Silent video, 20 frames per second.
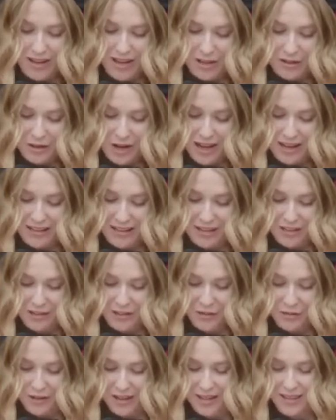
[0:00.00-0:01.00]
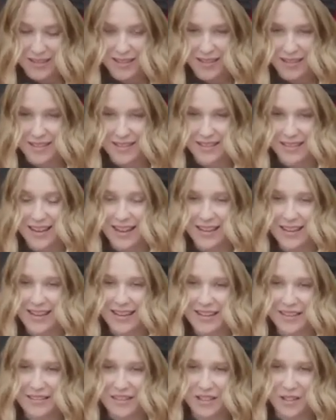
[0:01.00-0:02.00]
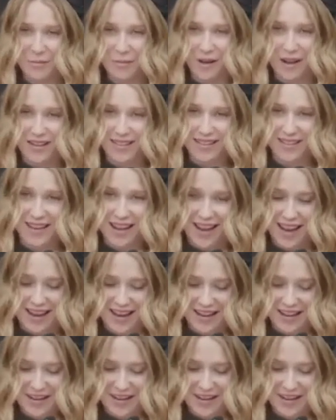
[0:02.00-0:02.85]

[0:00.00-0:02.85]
and try to get good grades is standing in this spot today.